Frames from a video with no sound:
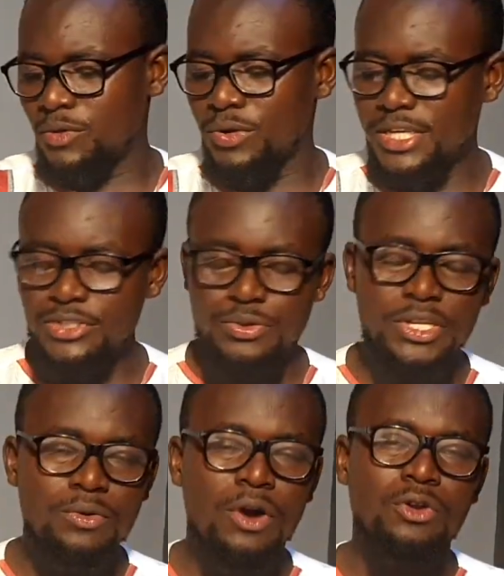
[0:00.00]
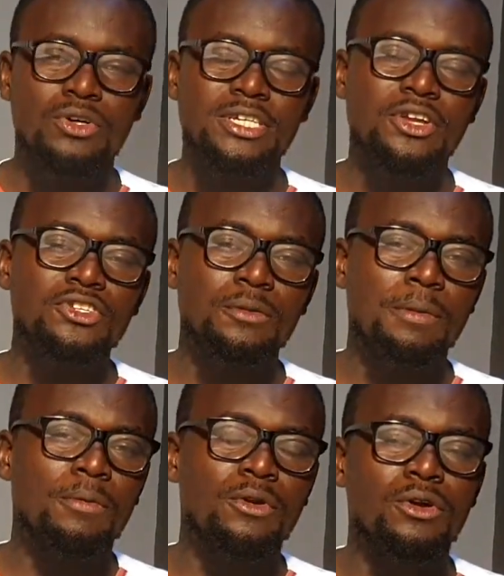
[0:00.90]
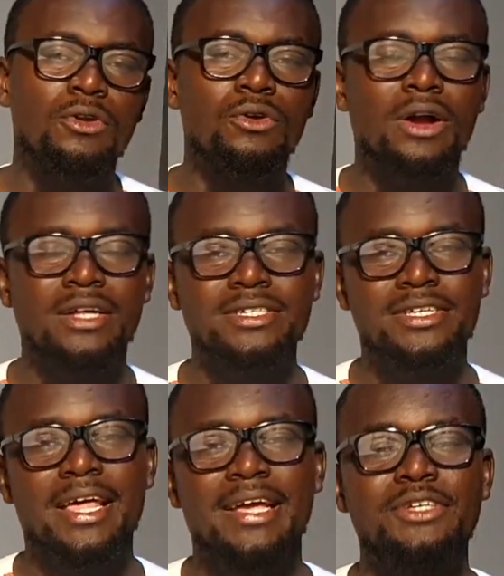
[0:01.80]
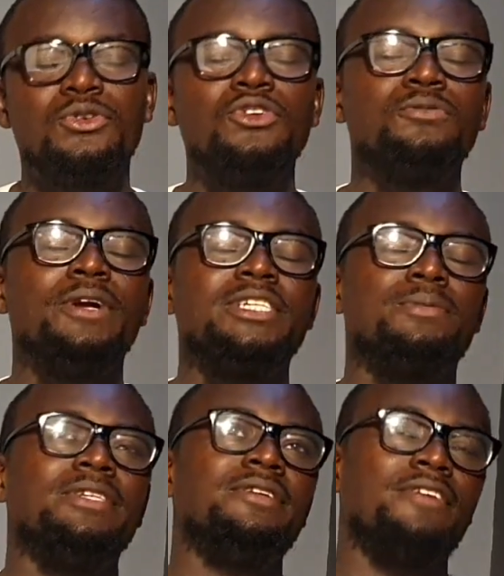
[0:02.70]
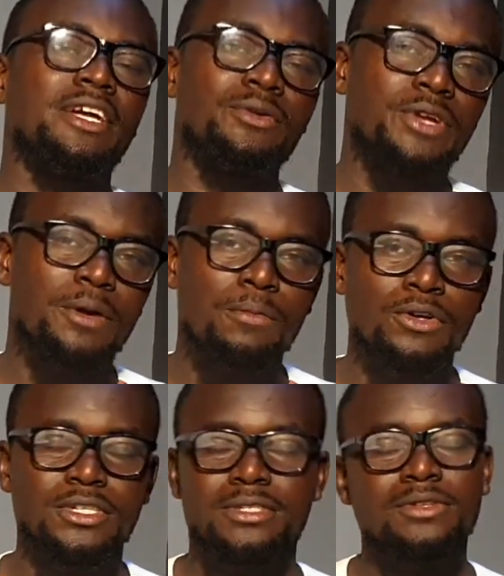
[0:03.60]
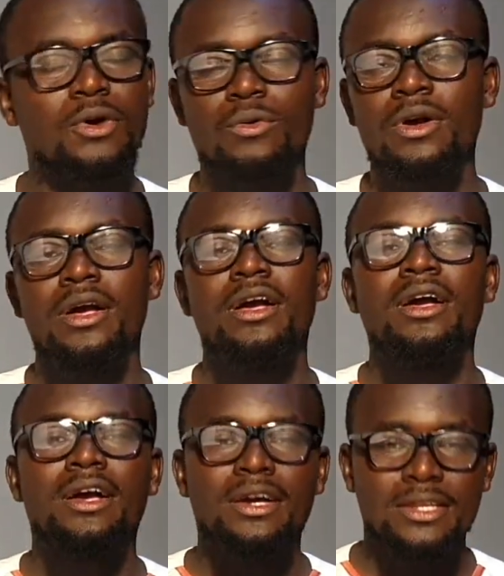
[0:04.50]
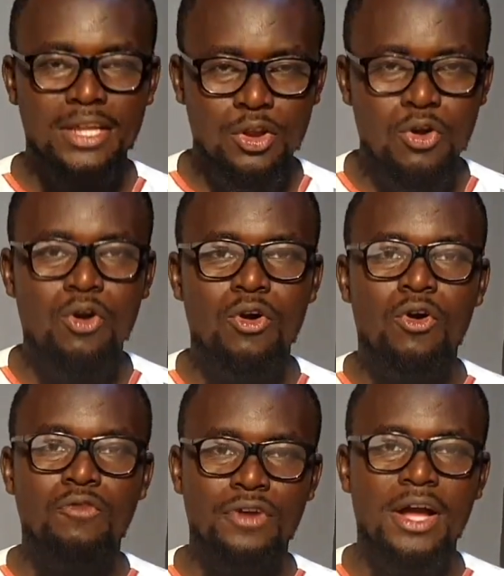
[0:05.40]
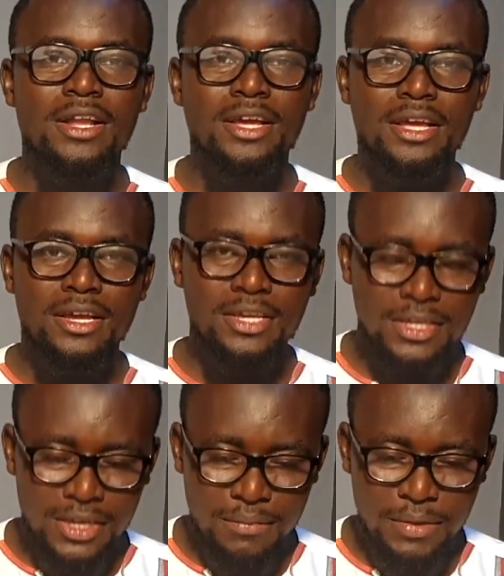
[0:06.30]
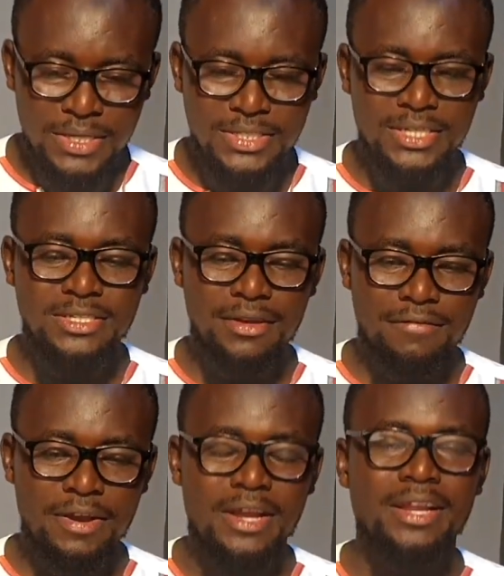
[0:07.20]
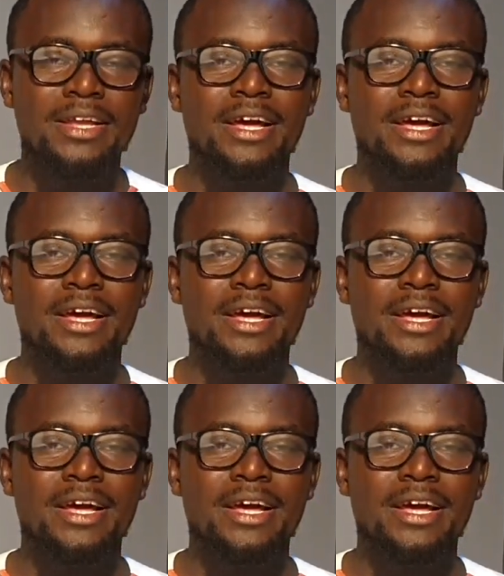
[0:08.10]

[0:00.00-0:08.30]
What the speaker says: with this renewal clause, a lot of people look at it like it's going to be expensive, like the way they bought it. No. the law of Ghana makes it very clear